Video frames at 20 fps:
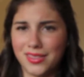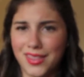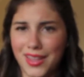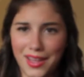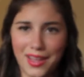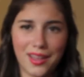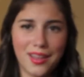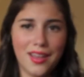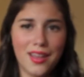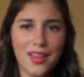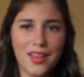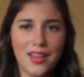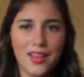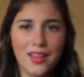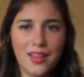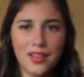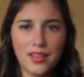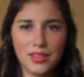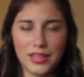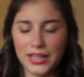thing.
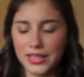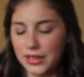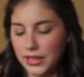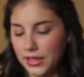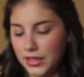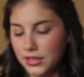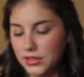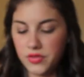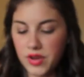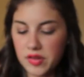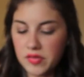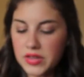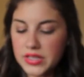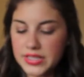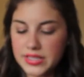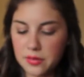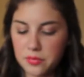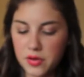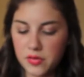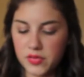Lately,
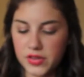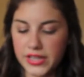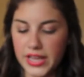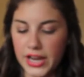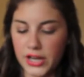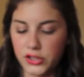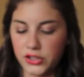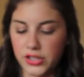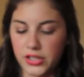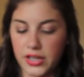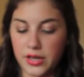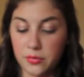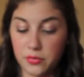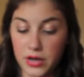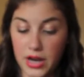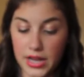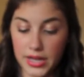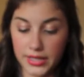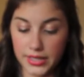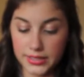favorite summer vacation in
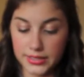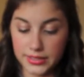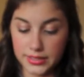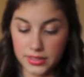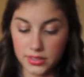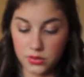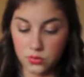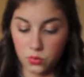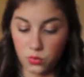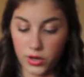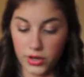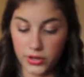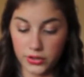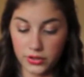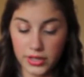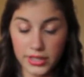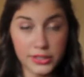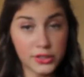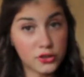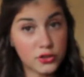brackets, this is where do
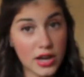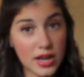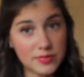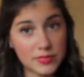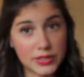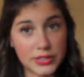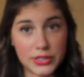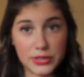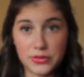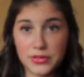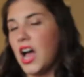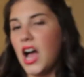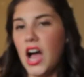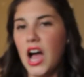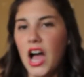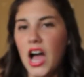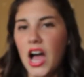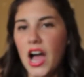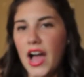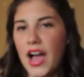you like to travel to?
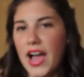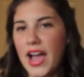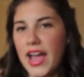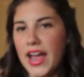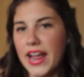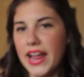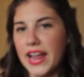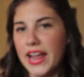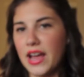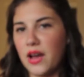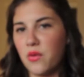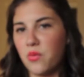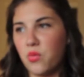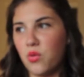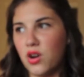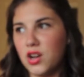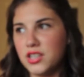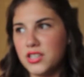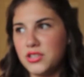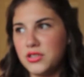I
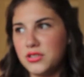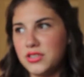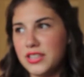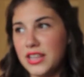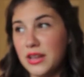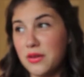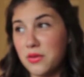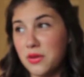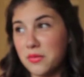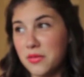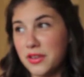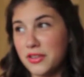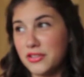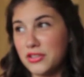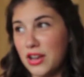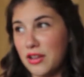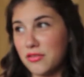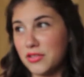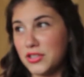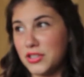want to say where I'm going to
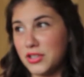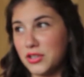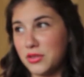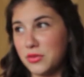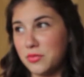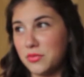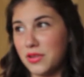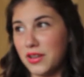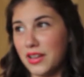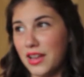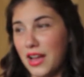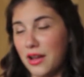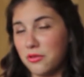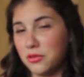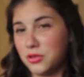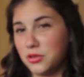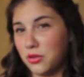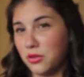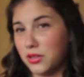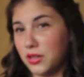travel to, but I
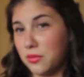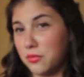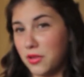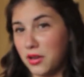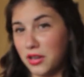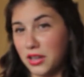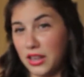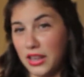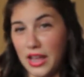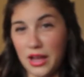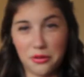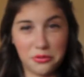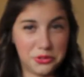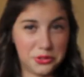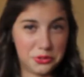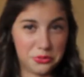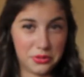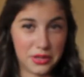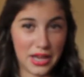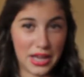was told I'm not allowed
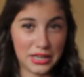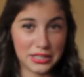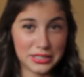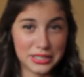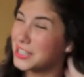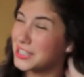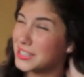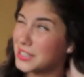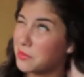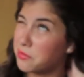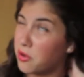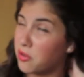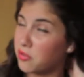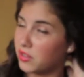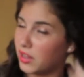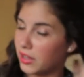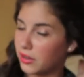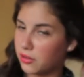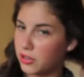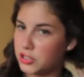to yet. let skip over
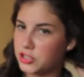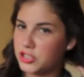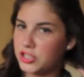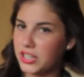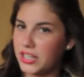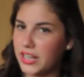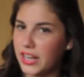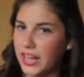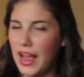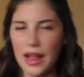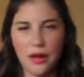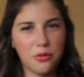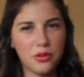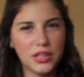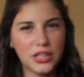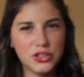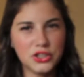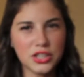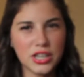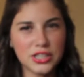that question. I will
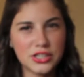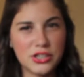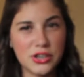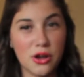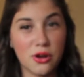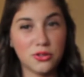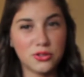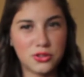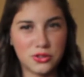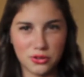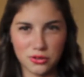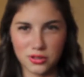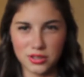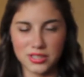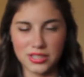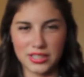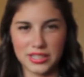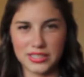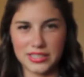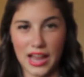let you guys know sooner
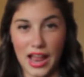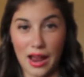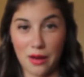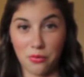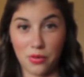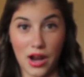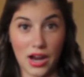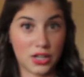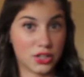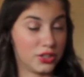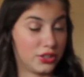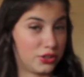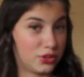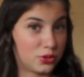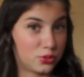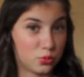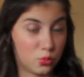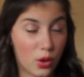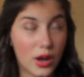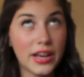to the time where actually
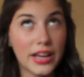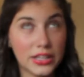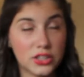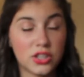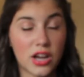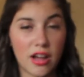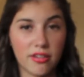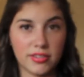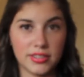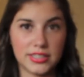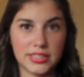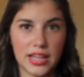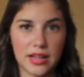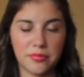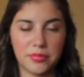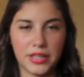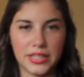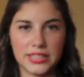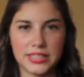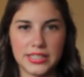when I travel to
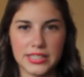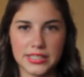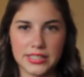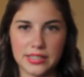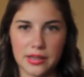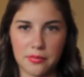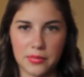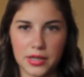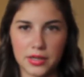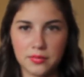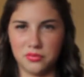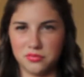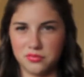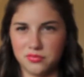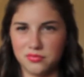that place this summer.